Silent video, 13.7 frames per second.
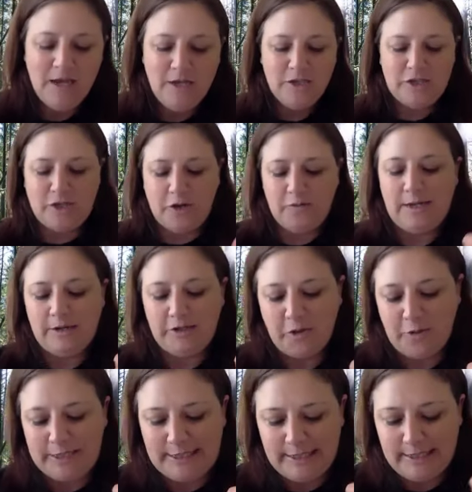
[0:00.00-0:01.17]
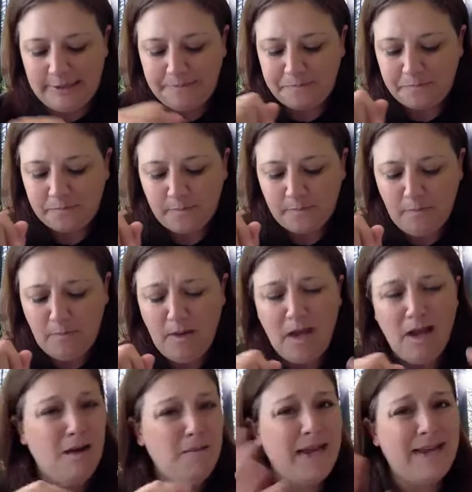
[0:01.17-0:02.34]
So there's quizzes.
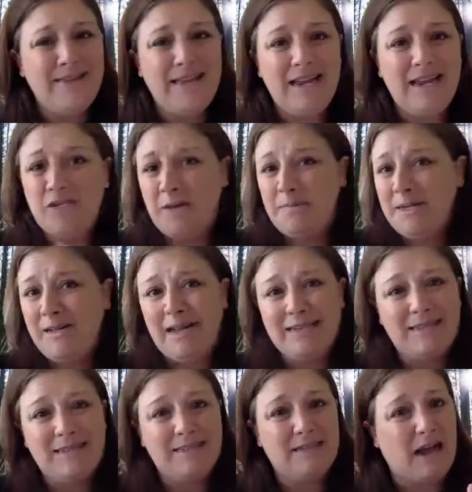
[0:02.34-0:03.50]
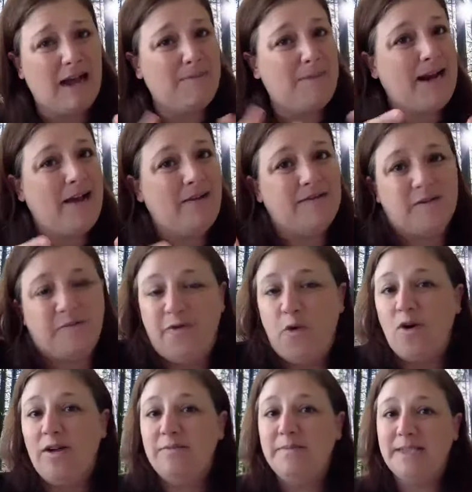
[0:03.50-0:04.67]
And then on top of the classes, I might have some
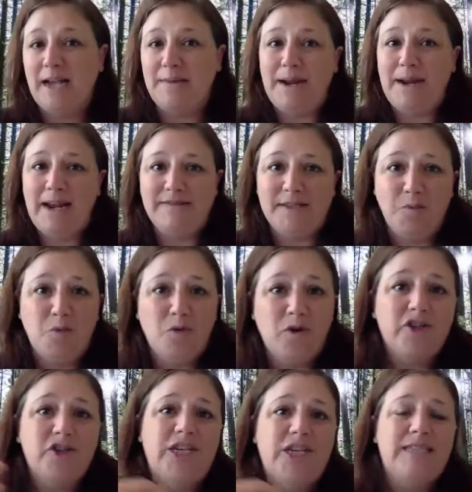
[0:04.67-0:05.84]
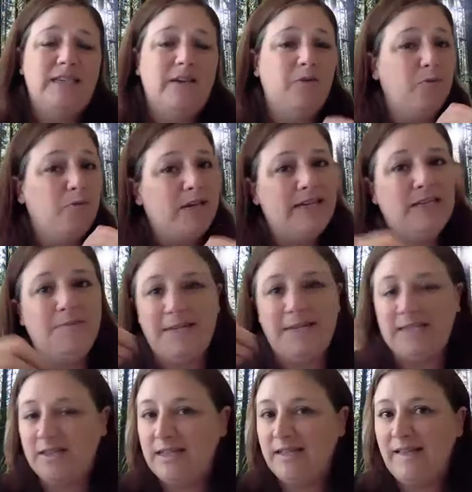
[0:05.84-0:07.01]
forums. I might have some worksheets. It really depends
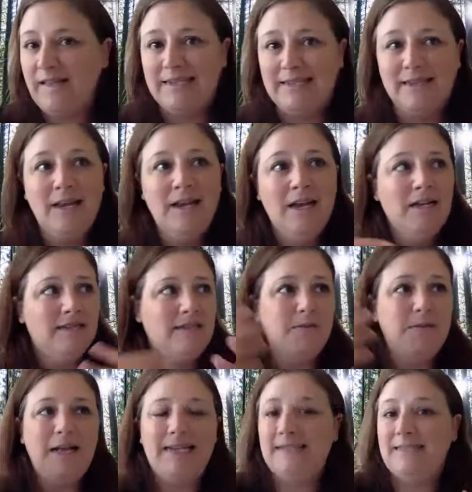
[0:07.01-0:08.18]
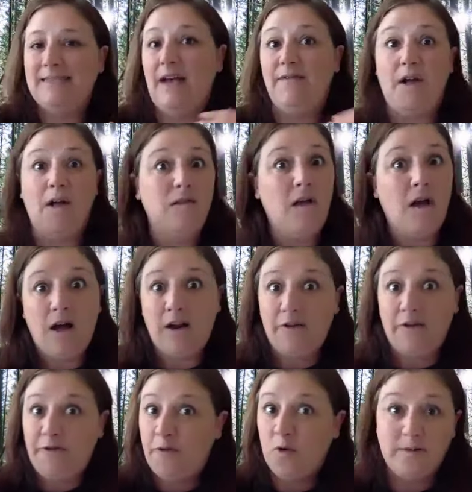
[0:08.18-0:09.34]
on the class. Some classes have a lot of
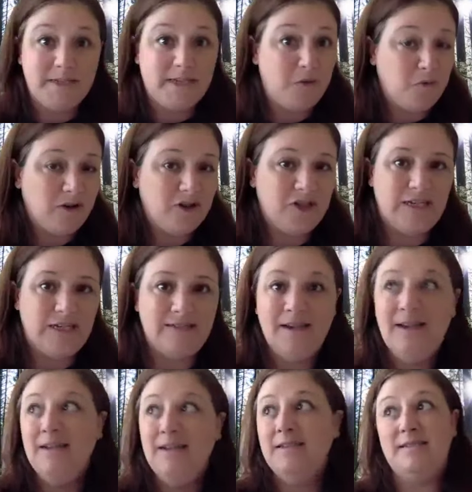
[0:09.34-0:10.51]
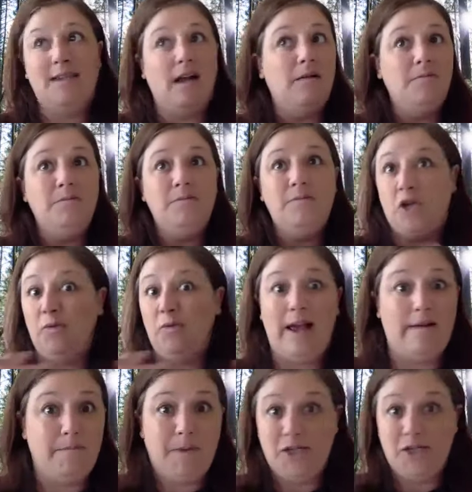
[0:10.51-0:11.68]
forums and worksheets. Some don't
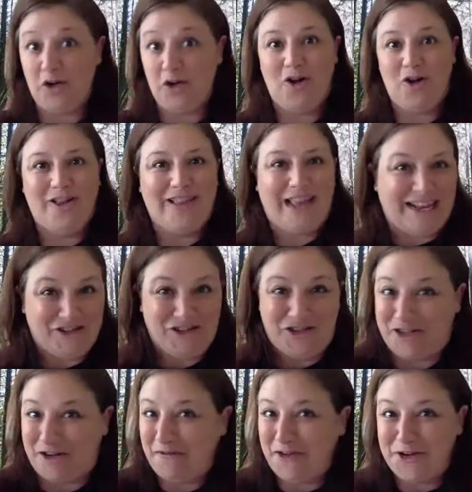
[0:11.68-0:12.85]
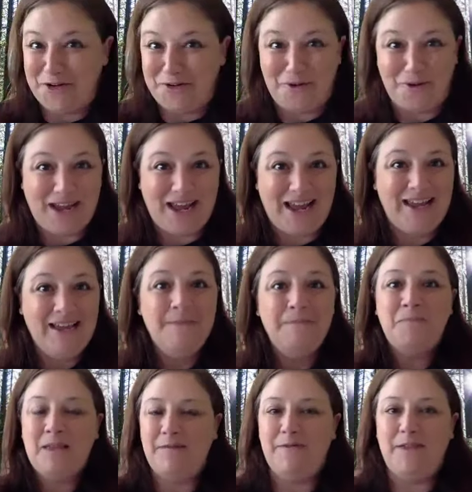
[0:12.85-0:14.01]
have much at all, like just a few, okay?
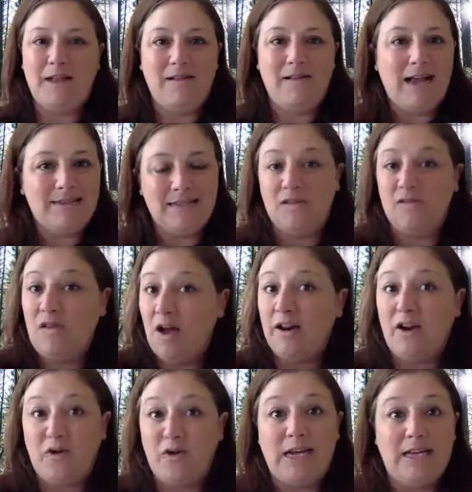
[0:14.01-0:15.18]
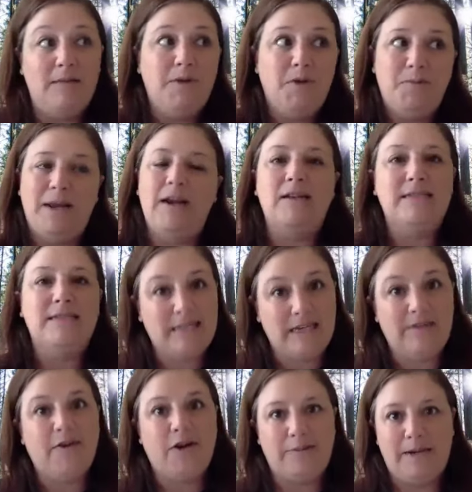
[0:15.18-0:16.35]
If the class has a lot of curriculum, you may not see
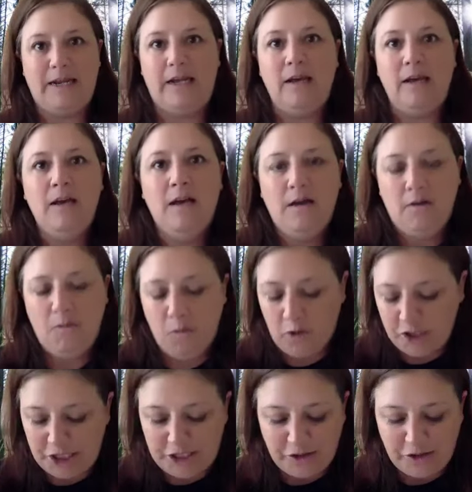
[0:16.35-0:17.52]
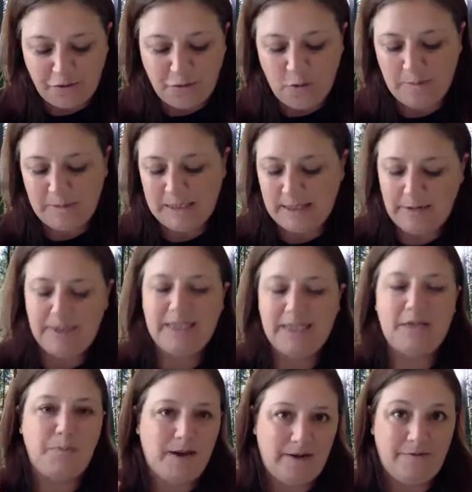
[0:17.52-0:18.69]
very many worksheets or forum assignments,
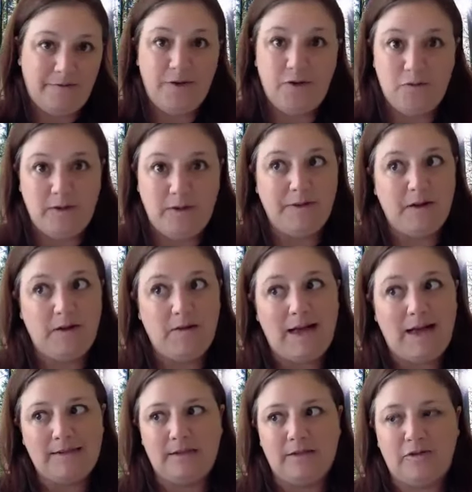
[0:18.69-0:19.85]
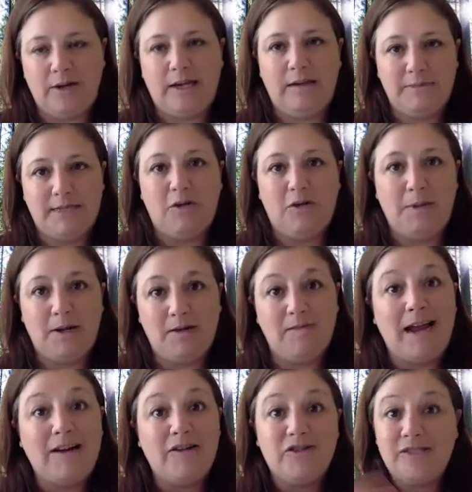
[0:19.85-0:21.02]
but if the class's curriculum is a little bit on the
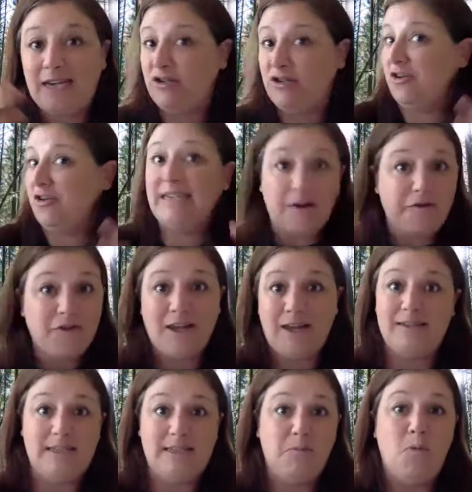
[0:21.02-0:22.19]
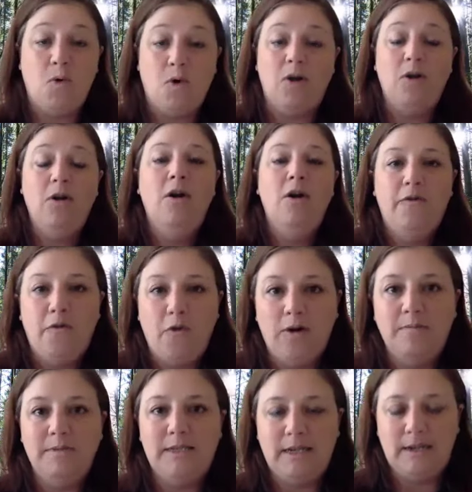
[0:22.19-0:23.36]
lighter side, you're definitely going to see more
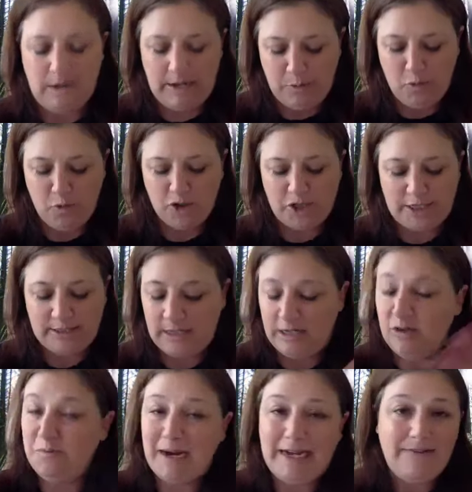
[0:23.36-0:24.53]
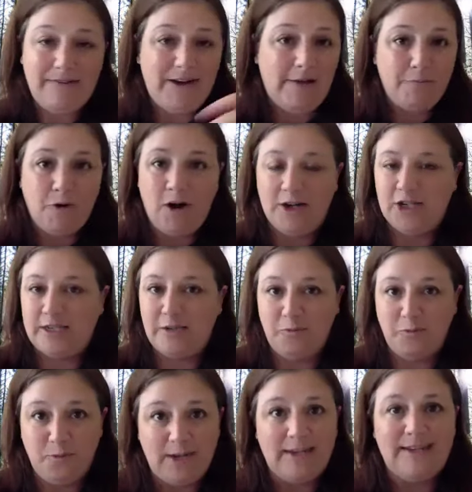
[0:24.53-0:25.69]
forums and worksheets. And you might even have projects. It
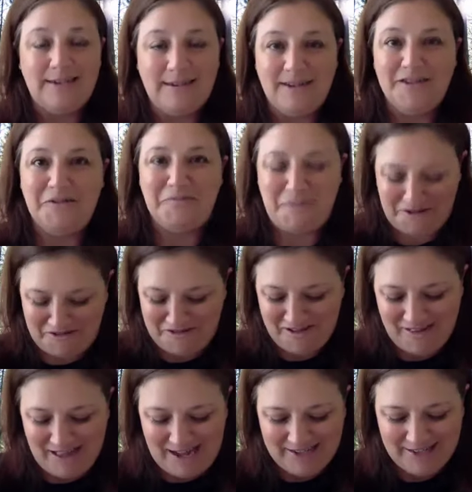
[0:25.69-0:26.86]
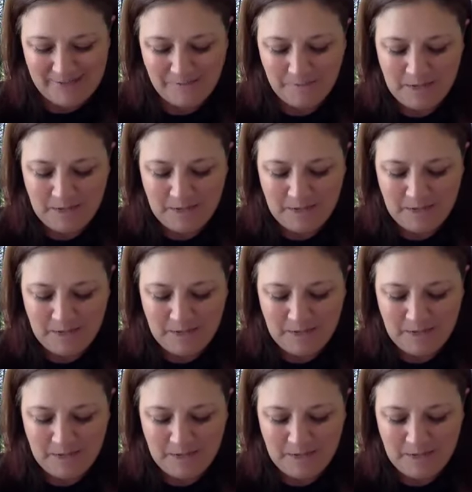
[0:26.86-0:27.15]
really does depend on the class.